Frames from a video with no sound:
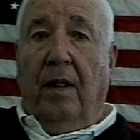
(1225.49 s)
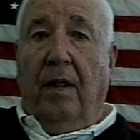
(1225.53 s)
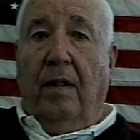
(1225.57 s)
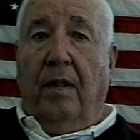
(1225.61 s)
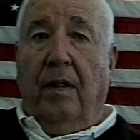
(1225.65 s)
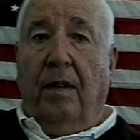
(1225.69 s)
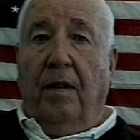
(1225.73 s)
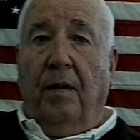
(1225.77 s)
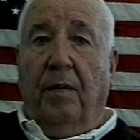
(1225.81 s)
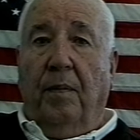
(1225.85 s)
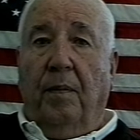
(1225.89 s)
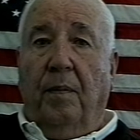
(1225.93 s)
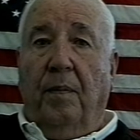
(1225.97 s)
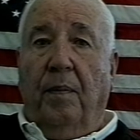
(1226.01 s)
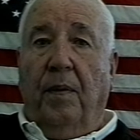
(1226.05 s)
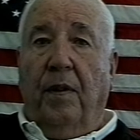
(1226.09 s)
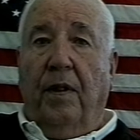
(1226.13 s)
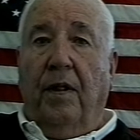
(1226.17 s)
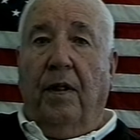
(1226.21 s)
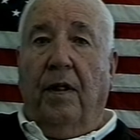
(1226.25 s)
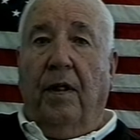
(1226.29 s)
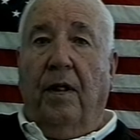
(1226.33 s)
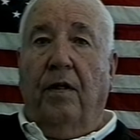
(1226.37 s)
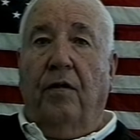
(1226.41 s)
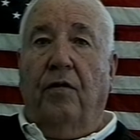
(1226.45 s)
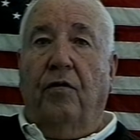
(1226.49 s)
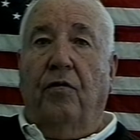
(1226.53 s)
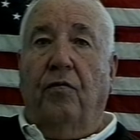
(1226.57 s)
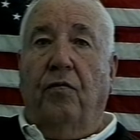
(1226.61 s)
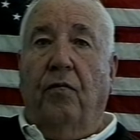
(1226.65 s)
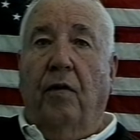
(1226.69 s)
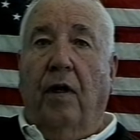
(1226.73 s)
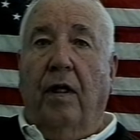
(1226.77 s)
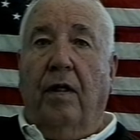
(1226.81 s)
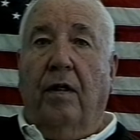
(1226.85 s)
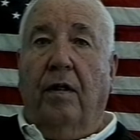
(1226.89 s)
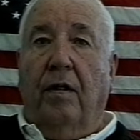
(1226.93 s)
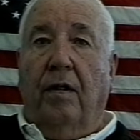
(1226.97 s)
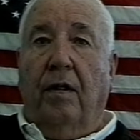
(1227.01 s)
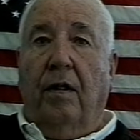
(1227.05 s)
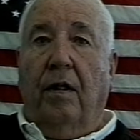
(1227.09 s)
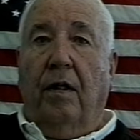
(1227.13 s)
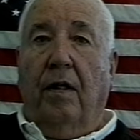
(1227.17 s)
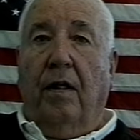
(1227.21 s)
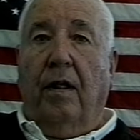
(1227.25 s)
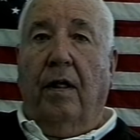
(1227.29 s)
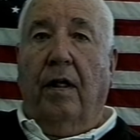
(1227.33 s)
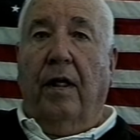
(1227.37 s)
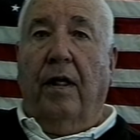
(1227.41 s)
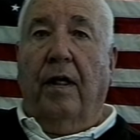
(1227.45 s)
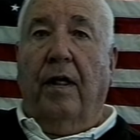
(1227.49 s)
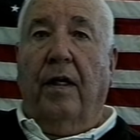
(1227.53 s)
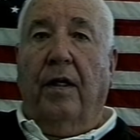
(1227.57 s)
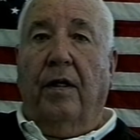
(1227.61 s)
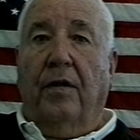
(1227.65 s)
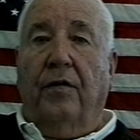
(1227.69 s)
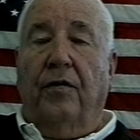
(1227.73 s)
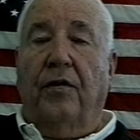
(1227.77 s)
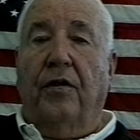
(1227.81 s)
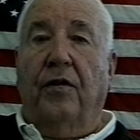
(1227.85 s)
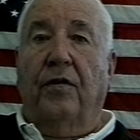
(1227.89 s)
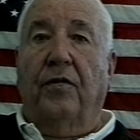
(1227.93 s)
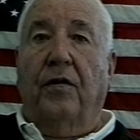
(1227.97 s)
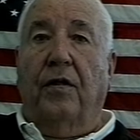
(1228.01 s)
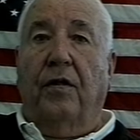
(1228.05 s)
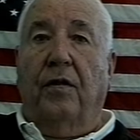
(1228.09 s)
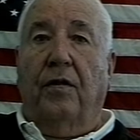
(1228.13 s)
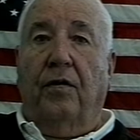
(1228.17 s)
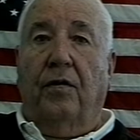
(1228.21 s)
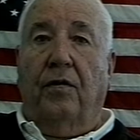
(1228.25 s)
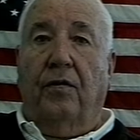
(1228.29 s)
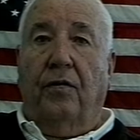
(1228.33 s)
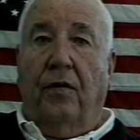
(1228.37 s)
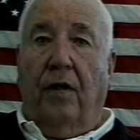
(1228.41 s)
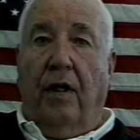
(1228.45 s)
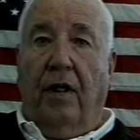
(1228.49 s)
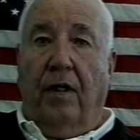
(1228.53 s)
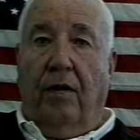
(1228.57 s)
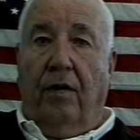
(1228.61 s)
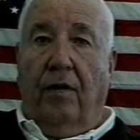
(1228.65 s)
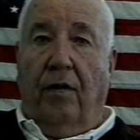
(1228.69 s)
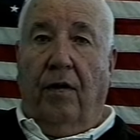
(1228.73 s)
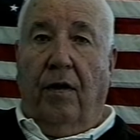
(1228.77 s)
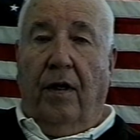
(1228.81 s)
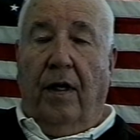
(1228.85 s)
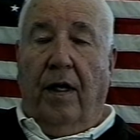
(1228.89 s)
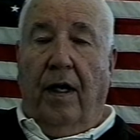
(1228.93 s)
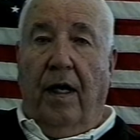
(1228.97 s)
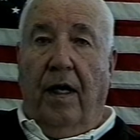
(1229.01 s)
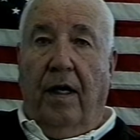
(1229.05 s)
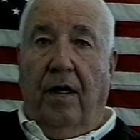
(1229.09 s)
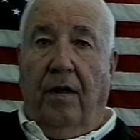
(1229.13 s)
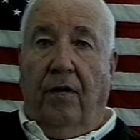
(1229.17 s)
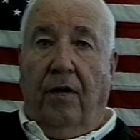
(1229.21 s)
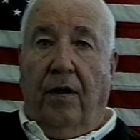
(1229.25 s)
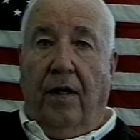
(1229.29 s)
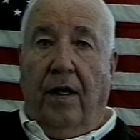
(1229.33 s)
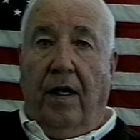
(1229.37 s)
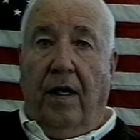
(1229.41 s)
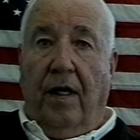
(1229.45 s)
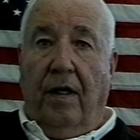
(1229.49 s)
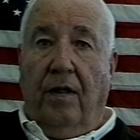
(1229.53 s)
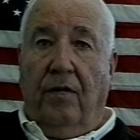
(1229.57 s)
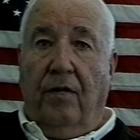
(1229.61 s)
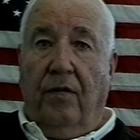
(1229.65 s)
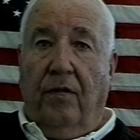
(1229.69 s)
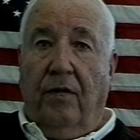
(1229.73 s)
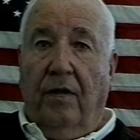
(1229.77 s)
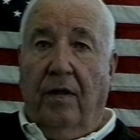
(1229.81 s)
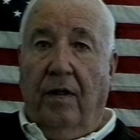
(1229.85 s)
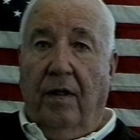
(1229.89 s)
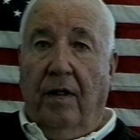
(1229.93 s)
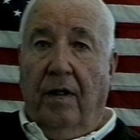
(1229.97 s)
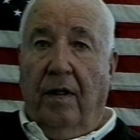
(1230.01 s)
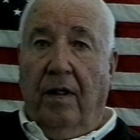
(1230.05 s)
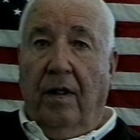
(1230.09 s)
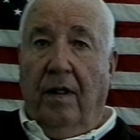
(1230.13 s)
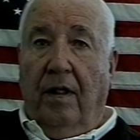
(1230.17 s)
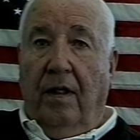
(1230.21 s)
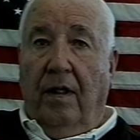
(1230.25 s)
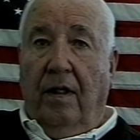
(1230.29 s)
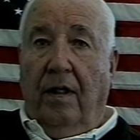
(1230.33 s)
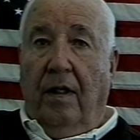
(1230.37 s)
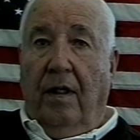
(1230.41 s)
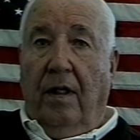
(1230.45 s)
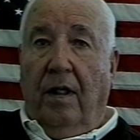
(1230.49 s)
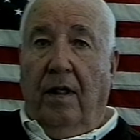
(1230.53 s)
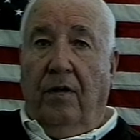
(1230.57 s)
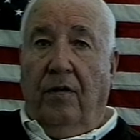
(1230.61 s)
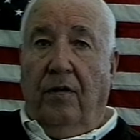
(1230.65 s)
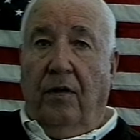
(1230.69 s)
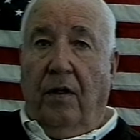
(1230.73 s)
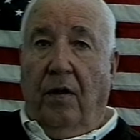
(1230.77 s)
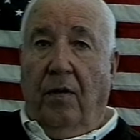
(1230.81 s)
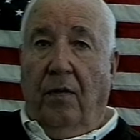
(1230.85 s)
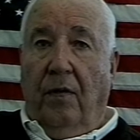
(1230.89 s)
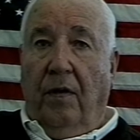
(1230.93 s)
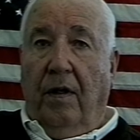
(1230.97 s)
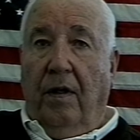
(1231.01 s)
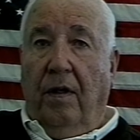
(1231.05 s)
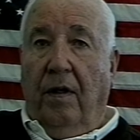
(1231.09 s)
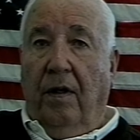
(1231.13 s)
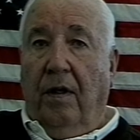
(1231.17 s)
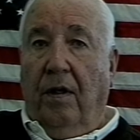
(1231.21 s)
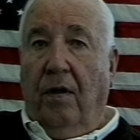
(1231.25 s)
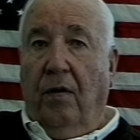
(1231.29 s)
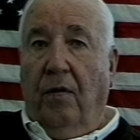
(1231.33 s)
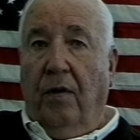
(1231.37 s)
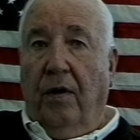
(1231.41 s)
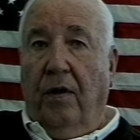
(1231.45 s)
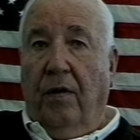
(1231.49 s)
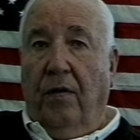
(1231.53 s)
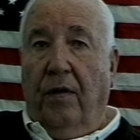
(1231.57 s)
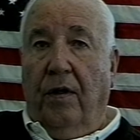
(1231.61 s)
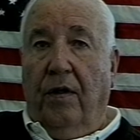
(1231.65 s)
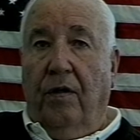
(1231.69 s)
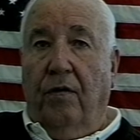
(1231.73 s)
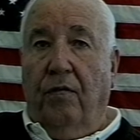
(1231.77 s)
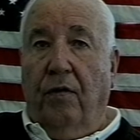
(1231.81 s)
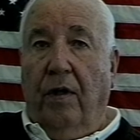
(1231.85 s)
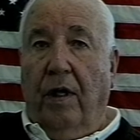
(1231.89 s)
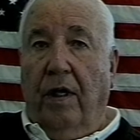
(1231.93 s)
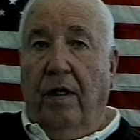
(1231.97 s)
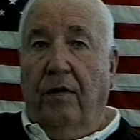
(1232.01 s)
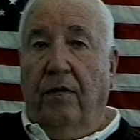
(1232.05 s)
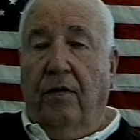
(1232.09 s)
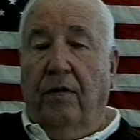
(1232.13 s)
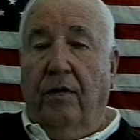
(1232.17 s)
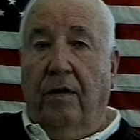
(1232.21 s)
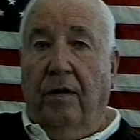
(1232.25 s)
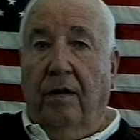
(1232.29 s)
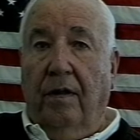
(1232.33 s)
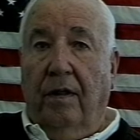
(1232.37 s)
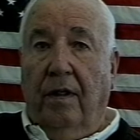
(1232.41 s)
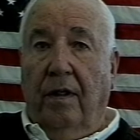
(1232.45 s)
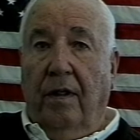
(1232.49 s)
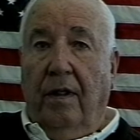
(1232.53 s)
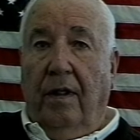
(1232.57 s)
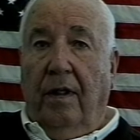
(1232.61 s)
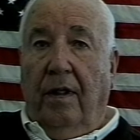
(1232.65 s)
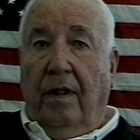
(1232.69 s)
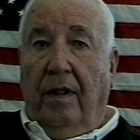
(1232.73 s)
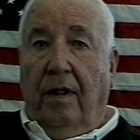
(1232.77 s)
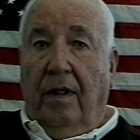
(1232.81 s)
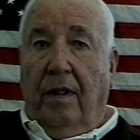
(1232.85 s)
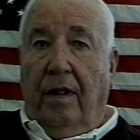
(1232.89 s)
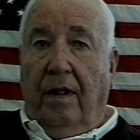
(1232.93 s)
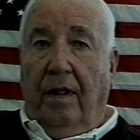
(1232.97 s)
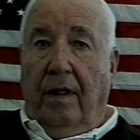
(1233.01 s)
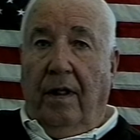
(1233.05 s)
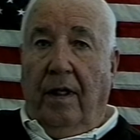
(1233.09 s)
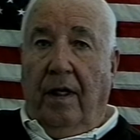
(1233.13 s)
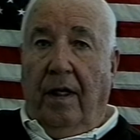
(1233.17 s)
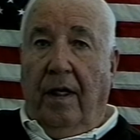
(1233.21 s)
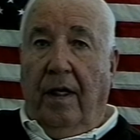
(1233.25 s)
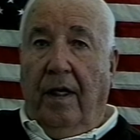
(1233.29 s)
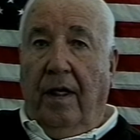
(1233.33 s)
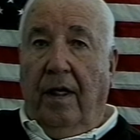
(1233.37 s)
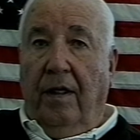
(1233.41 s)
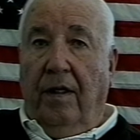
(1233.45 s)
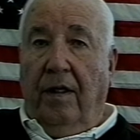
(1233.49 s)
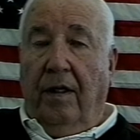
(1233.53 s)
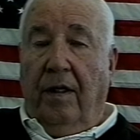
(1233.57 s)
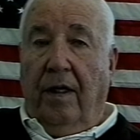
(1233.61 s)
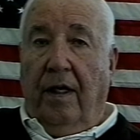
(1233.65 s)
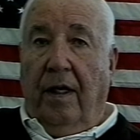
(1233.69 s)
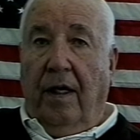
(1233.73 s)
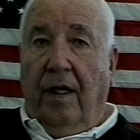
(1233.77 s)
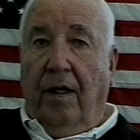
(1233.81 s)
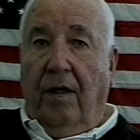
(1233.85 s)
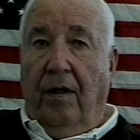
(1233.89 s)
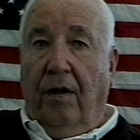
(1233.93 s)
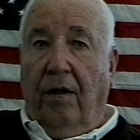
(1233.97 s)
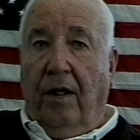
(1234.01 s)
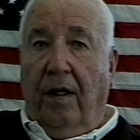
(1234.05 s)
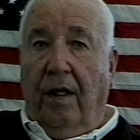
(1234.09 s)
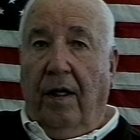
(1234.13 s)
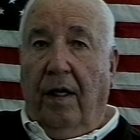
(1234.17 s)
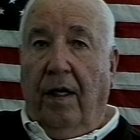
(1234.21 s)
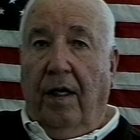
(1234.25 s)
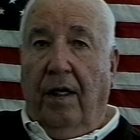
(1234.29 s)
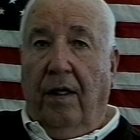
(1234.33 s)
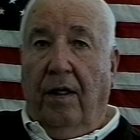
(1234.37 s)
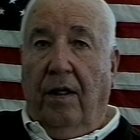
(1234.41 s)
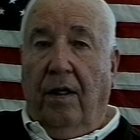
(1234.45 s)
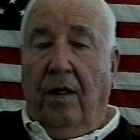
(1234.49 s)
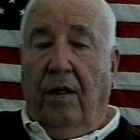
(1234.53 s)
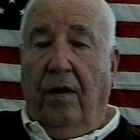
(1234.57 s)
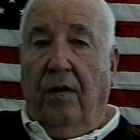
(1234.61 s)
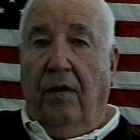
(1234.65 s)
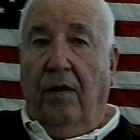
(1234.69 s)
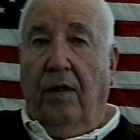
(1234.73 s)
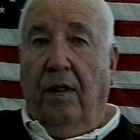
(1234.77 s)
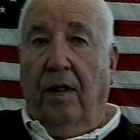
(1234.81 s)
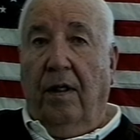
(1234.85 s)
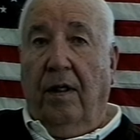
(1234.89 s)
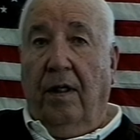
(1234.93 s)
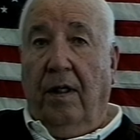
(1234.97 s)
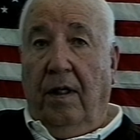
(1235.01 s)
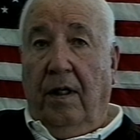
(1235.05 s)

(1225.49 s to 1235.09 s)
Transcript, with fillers: to be an instructor or an assistant instructor in hand grenades. And so you'd go into a trench and they'd hand you a hand grenade and you know, you